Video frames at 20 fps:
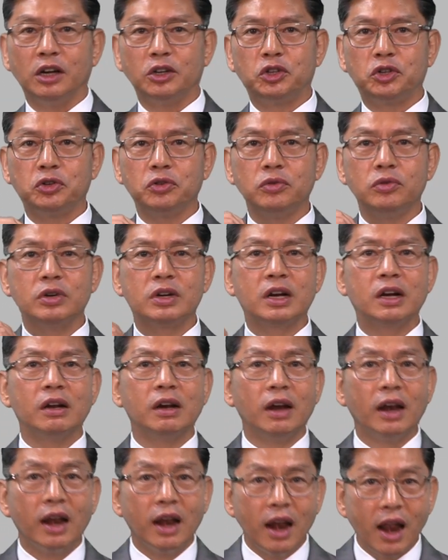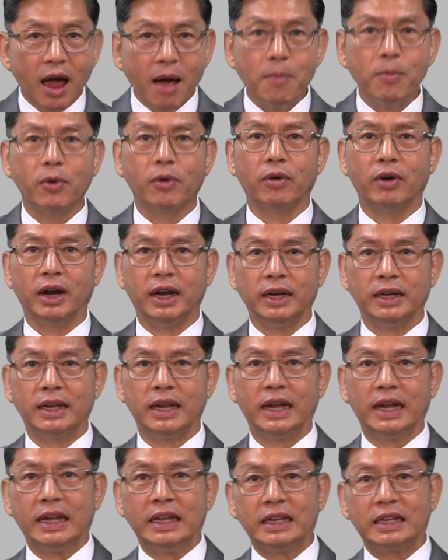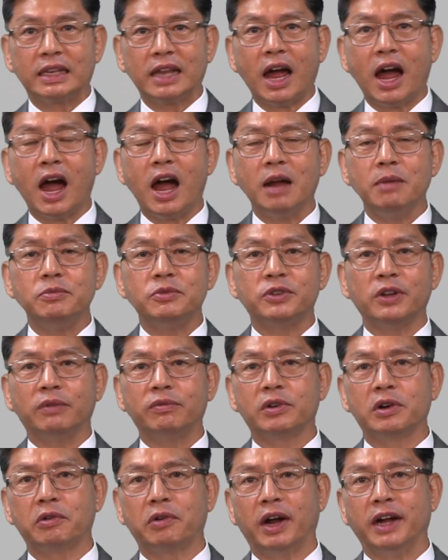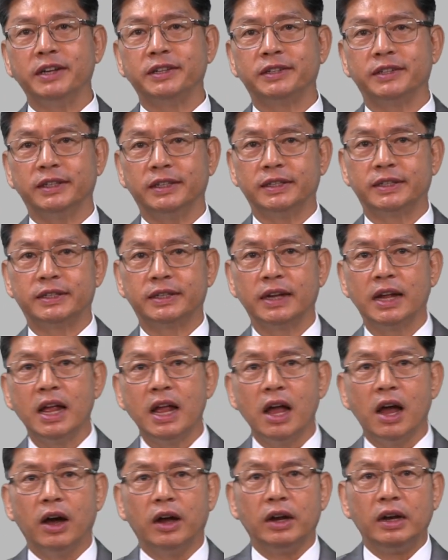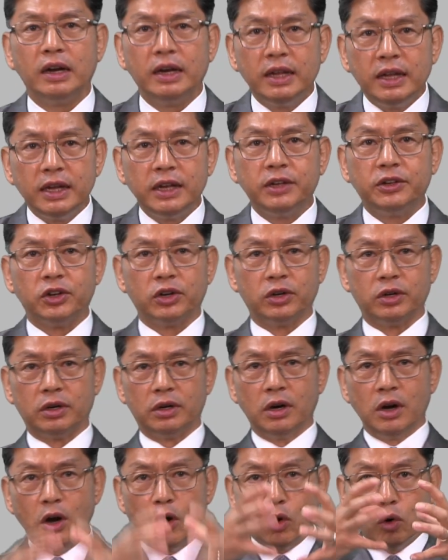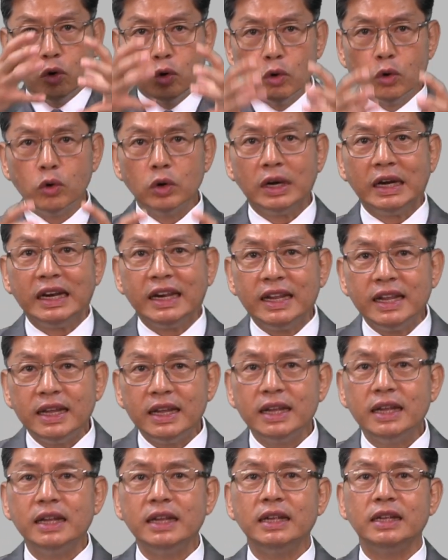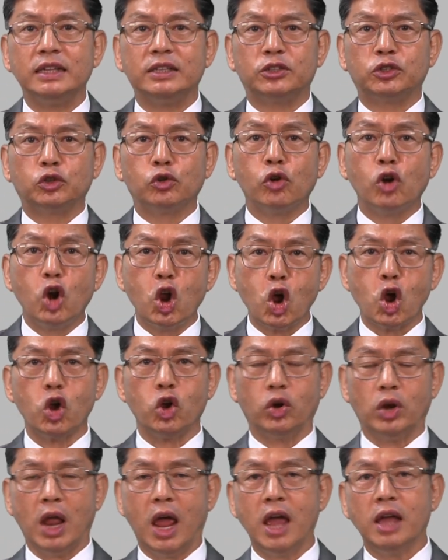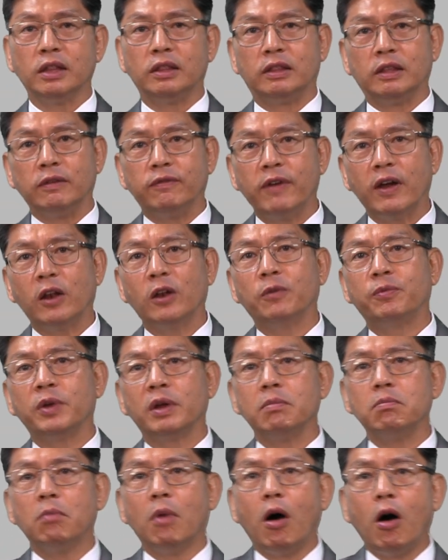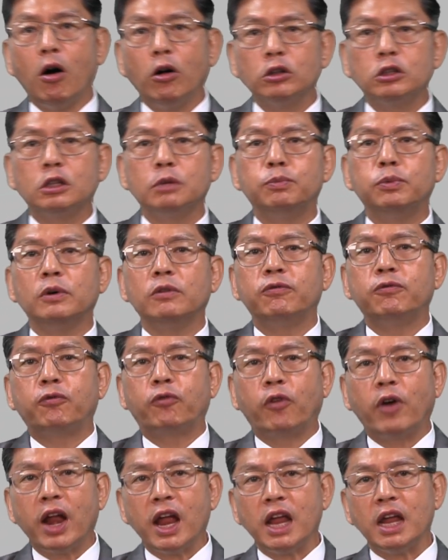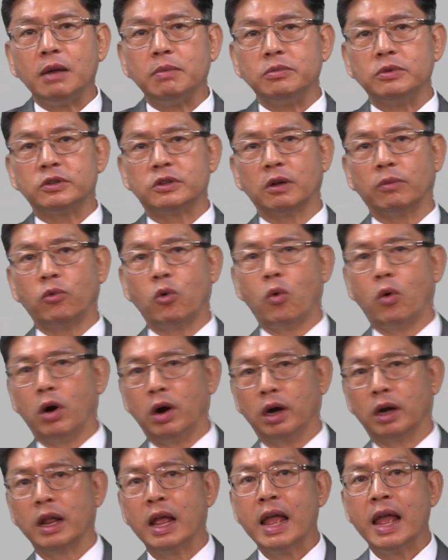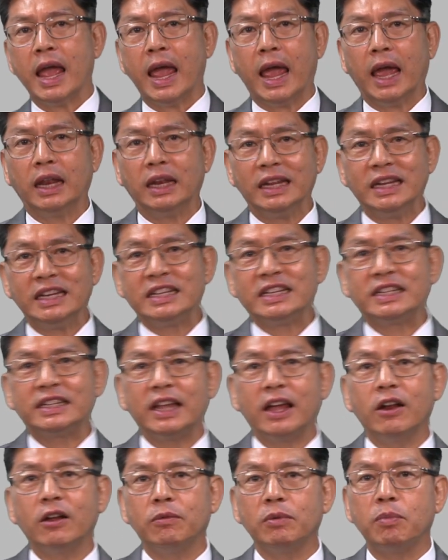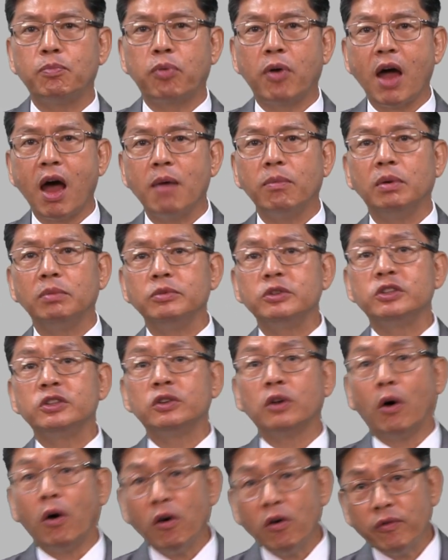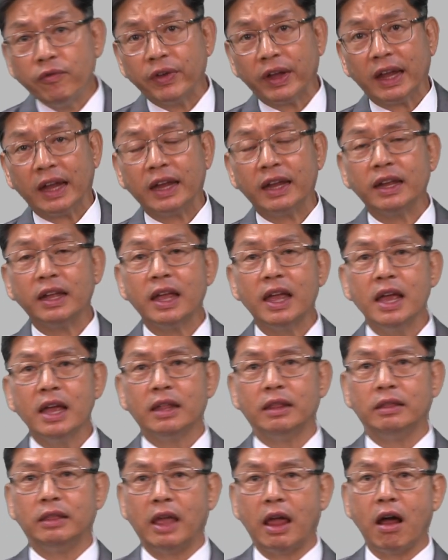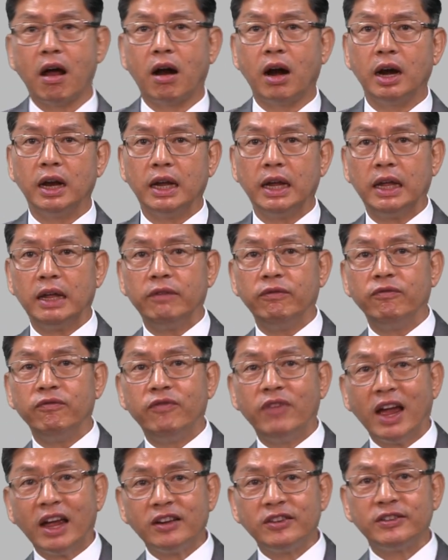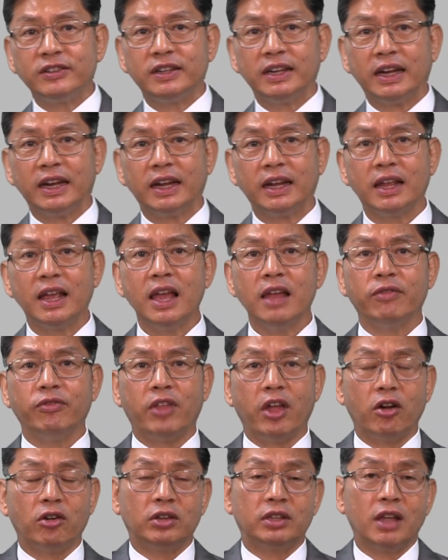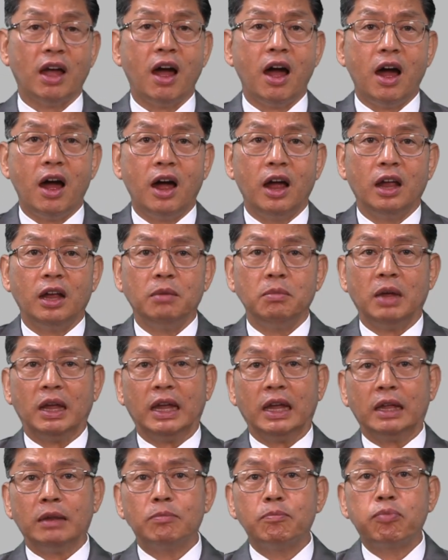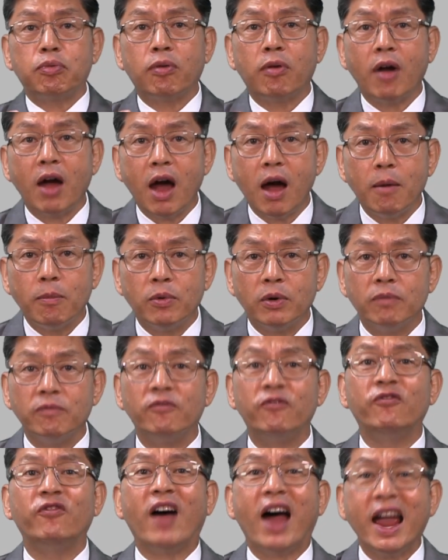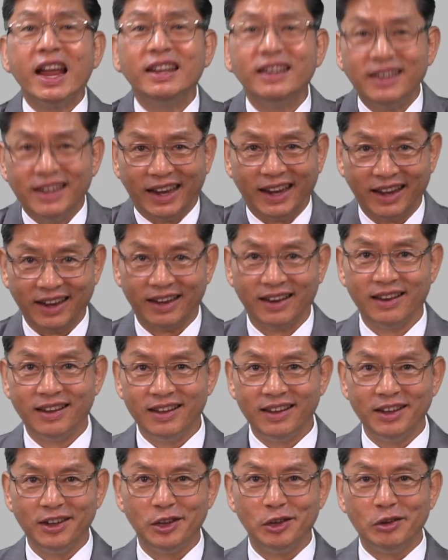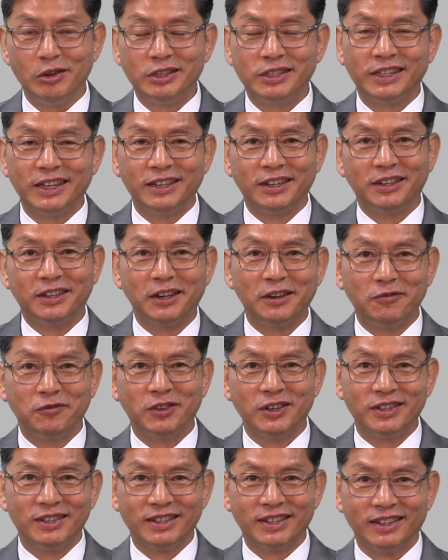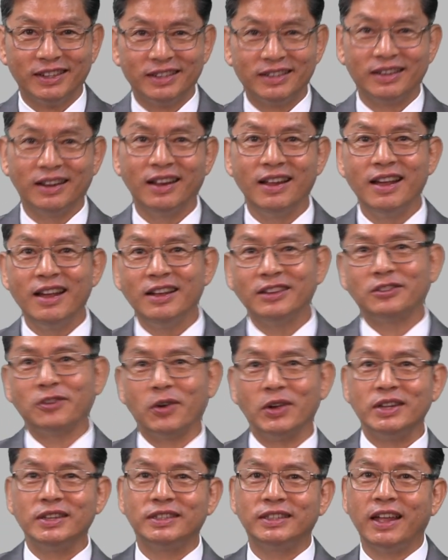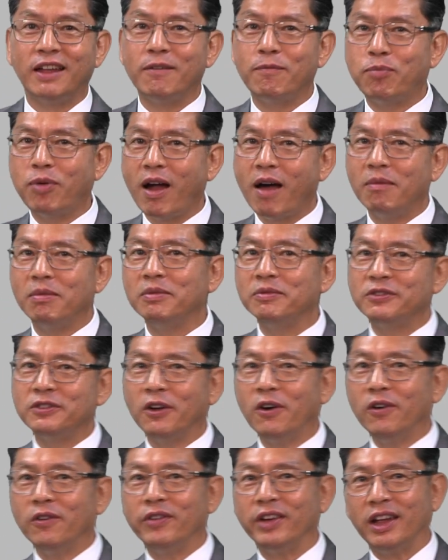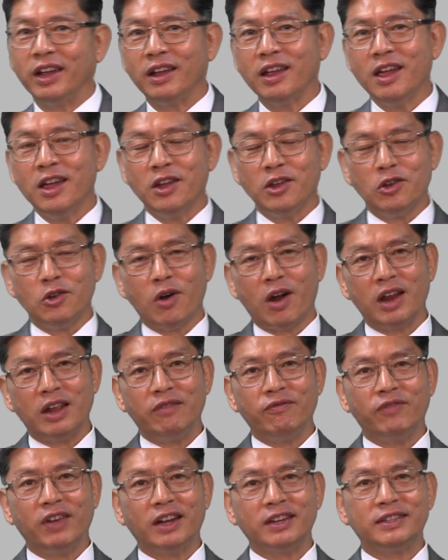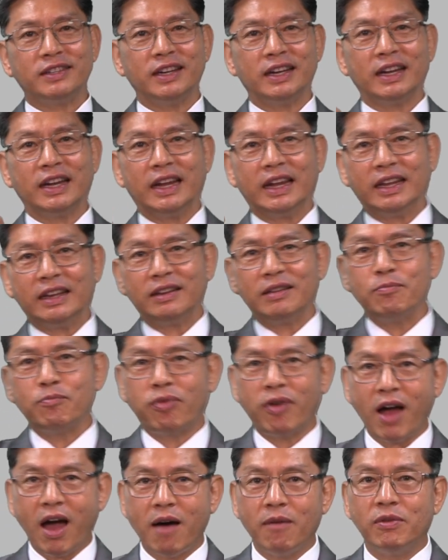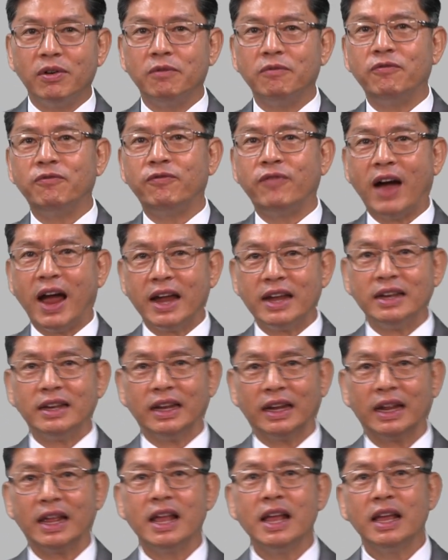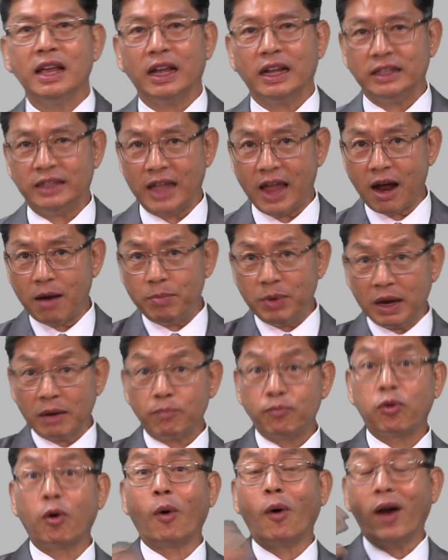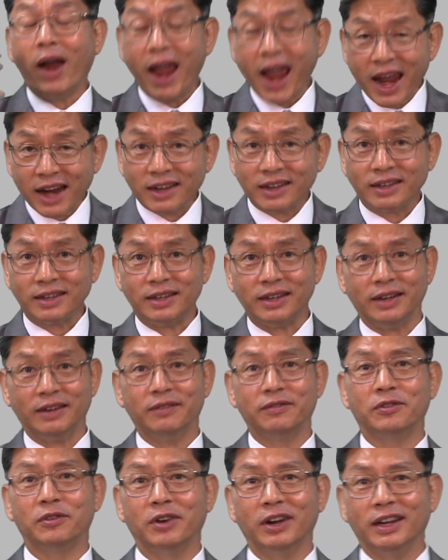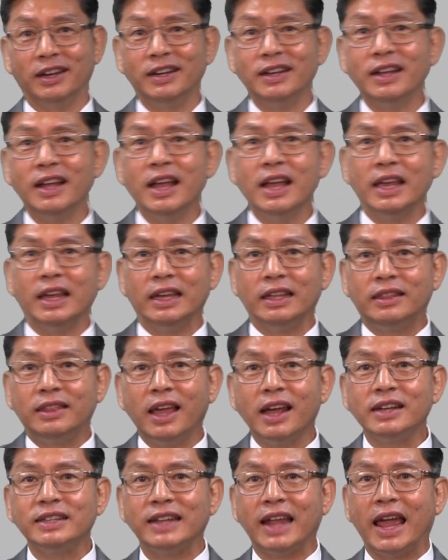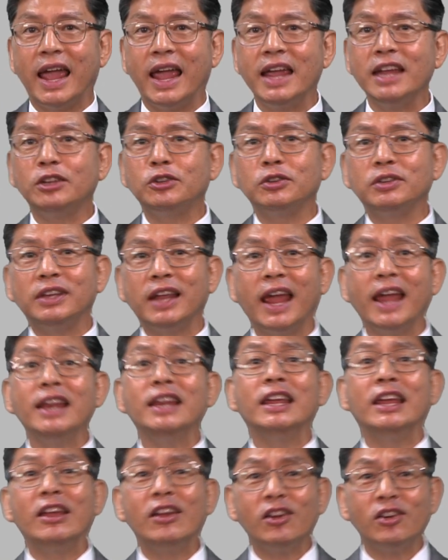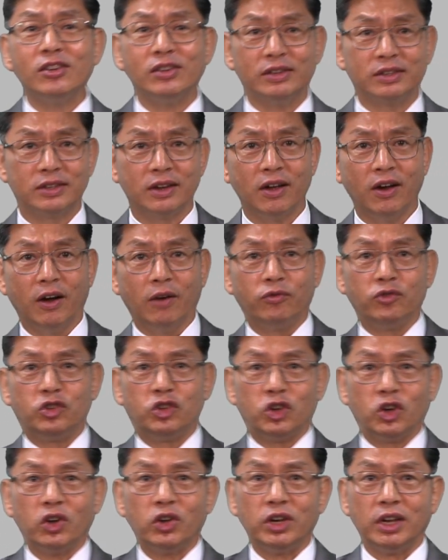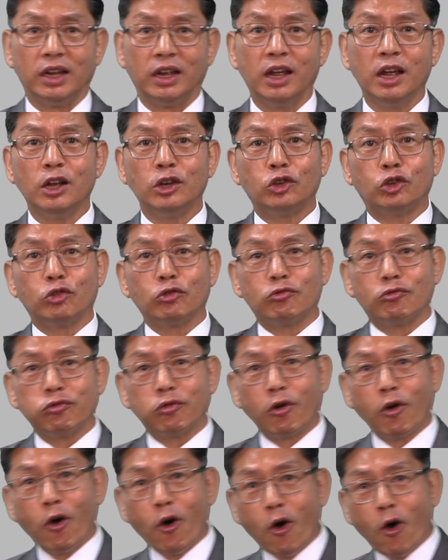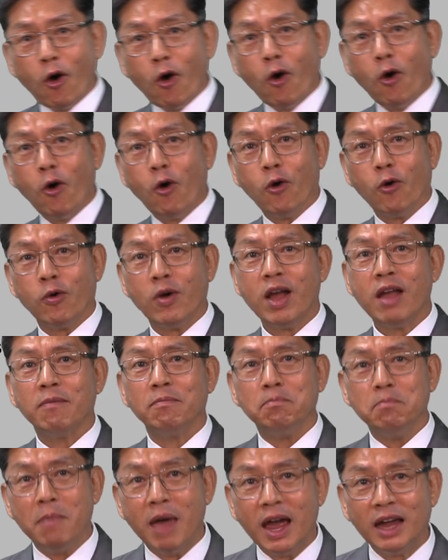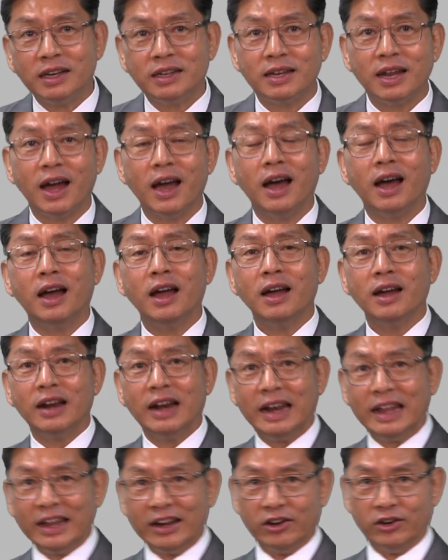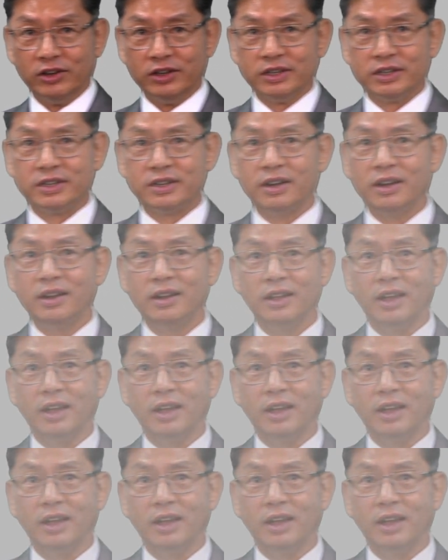to collaborate in times of crisis. A leader who leads to learn, developing multiple frames of work. And instead of a problem solving, they are investing their time in problem finding. You see the differences. So instead of problem solving, you are investing in problem finding. They are being proactive, right? It takes 8 to 10 years of journey to grow meta leaders